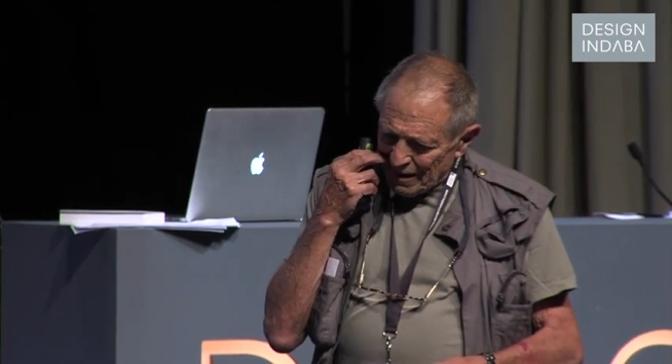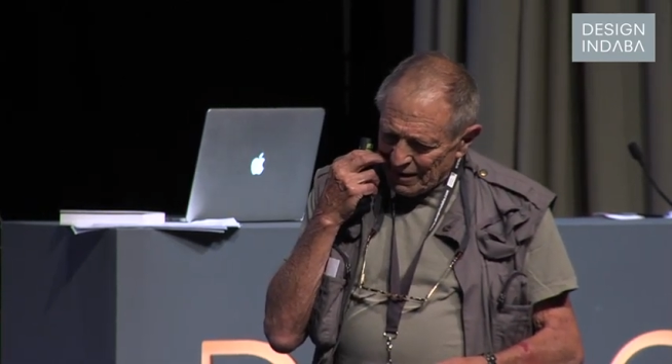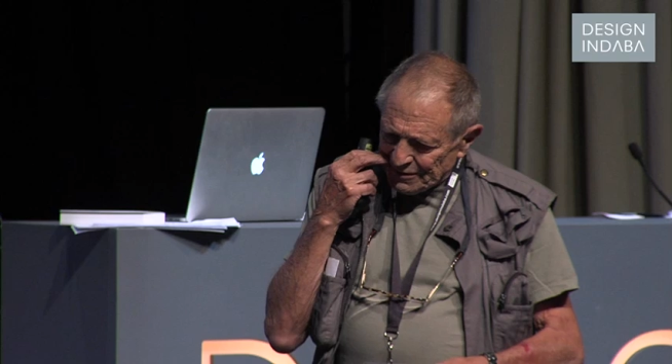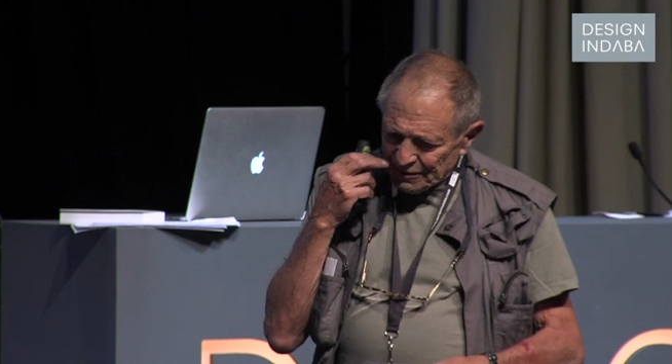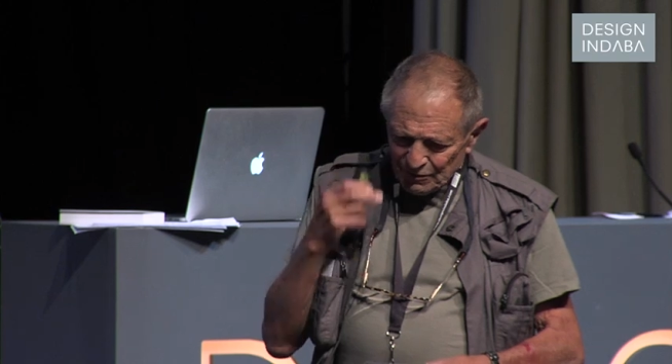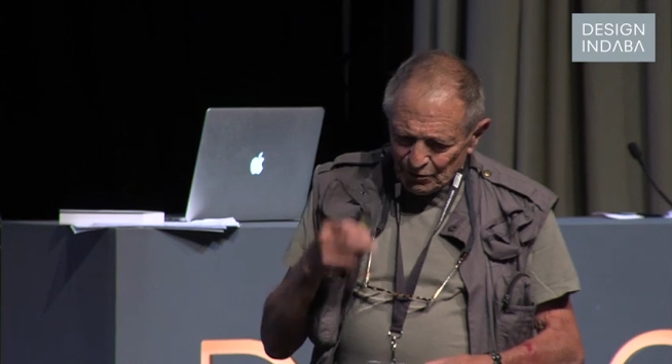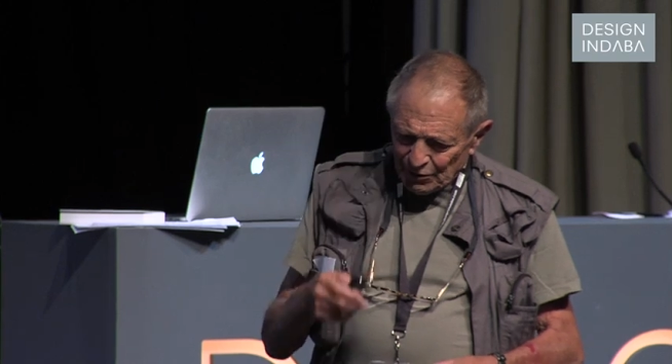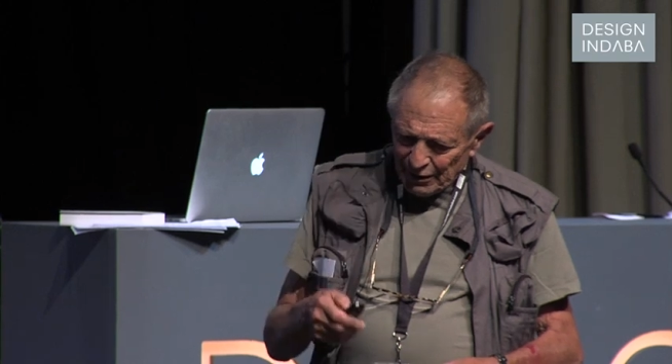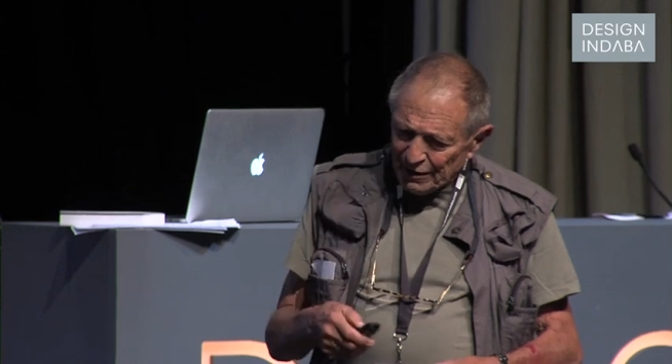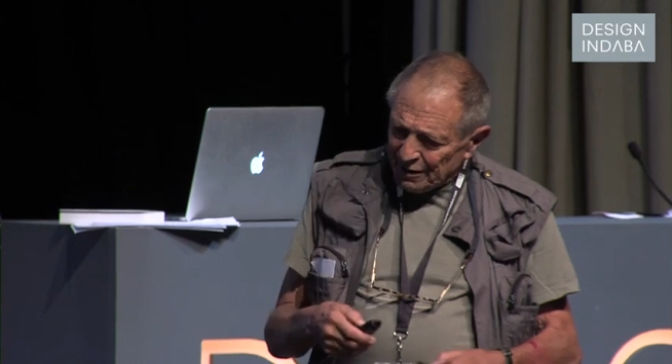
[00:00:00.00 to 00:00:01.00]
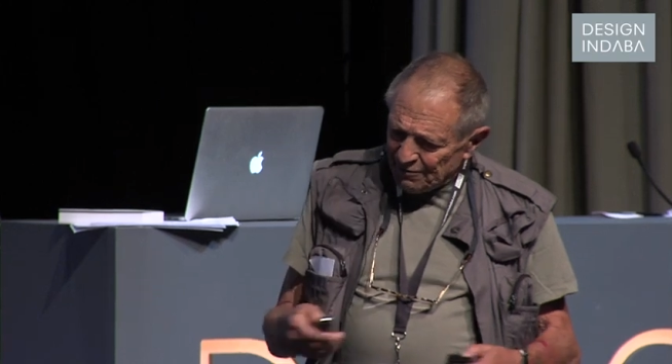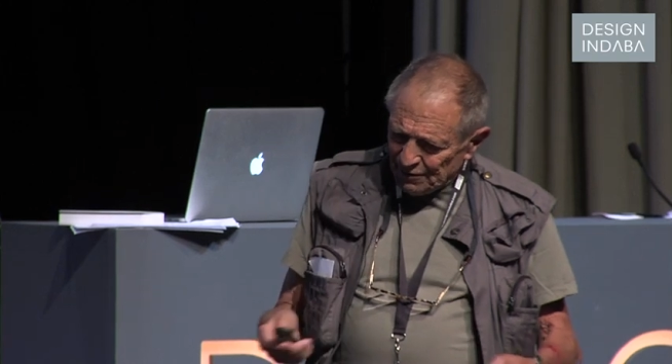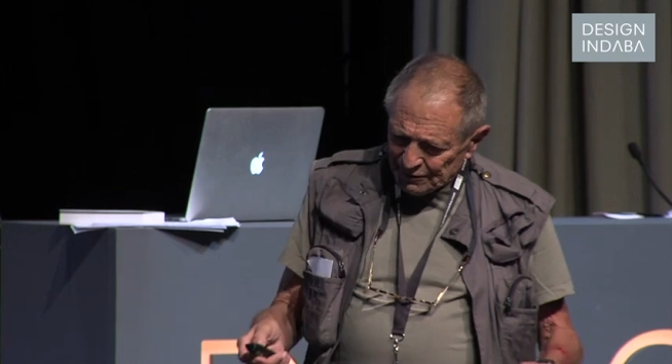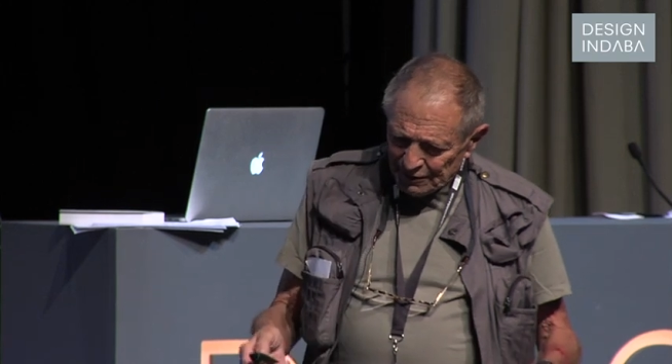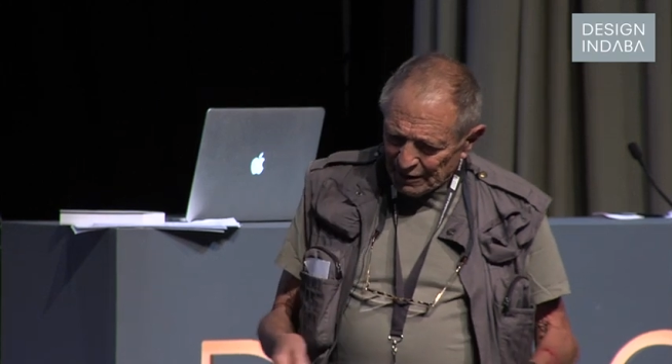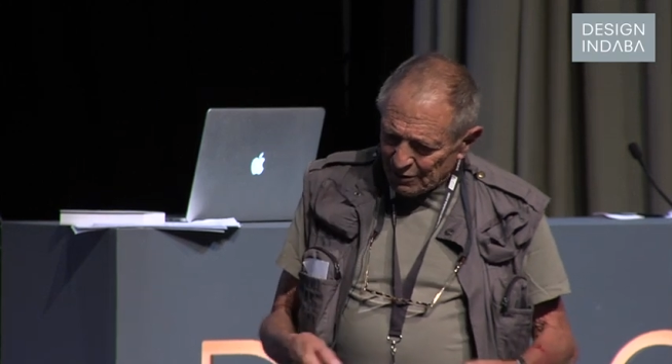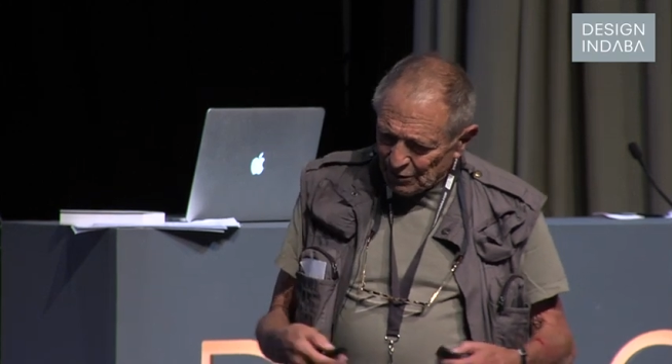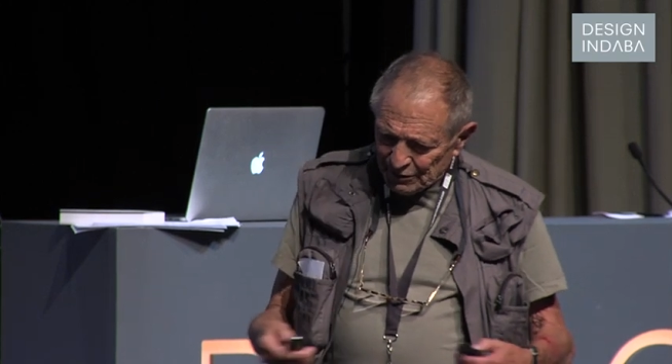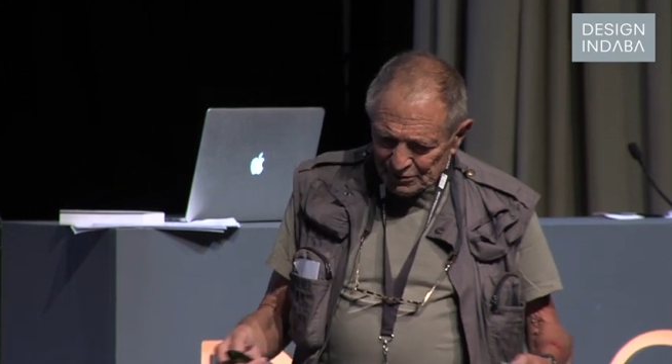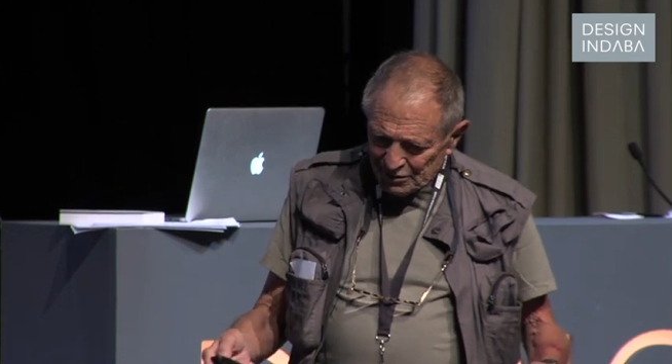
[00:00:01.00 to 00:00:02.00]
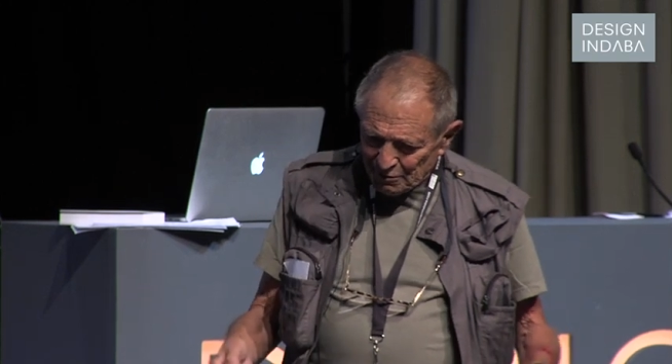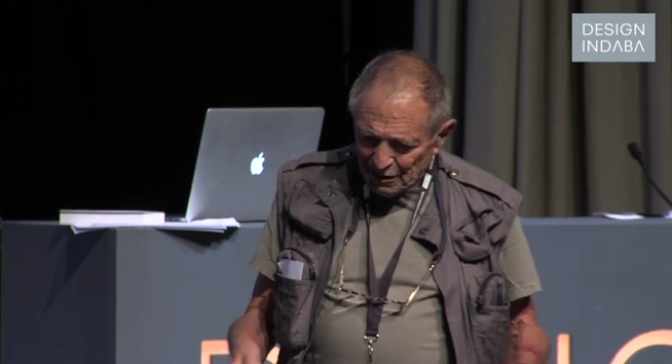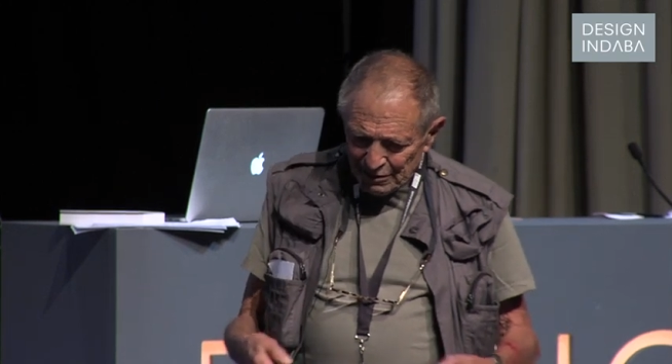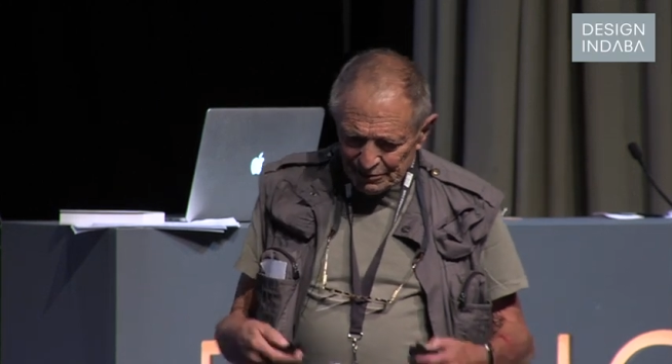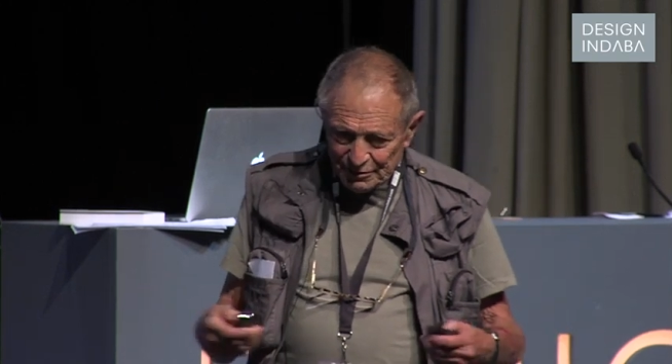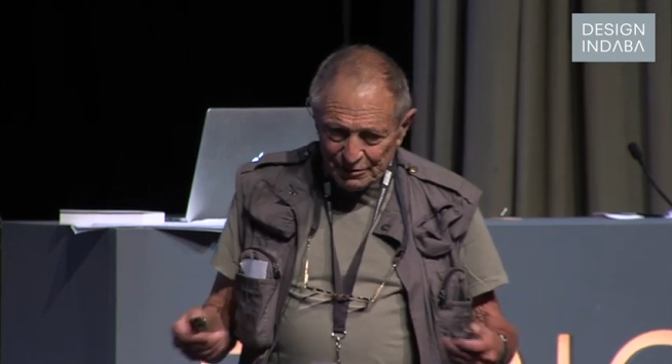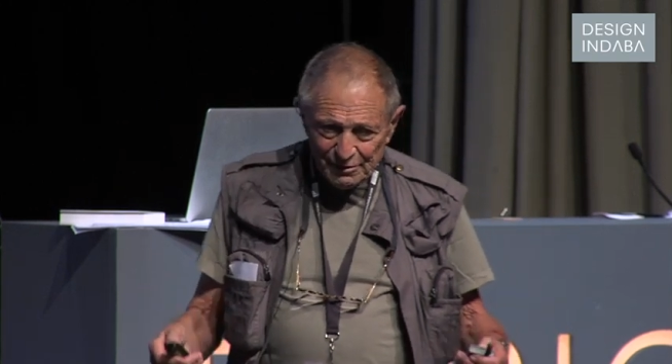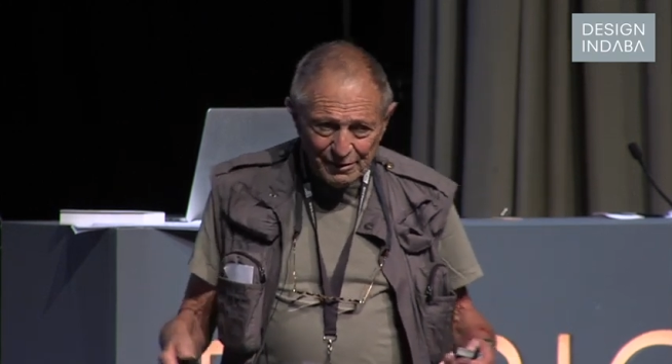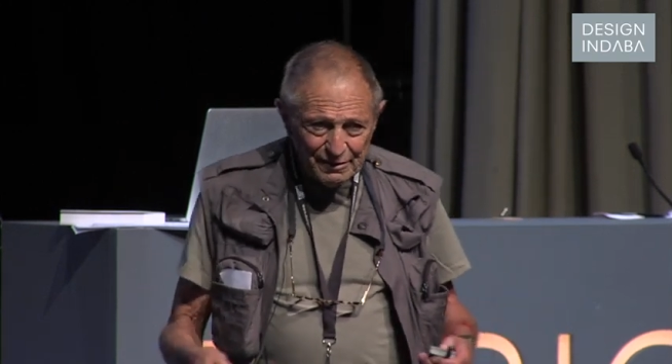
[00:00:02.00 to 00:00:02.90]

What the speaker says: didn't want, and I felt that I wanted somehow to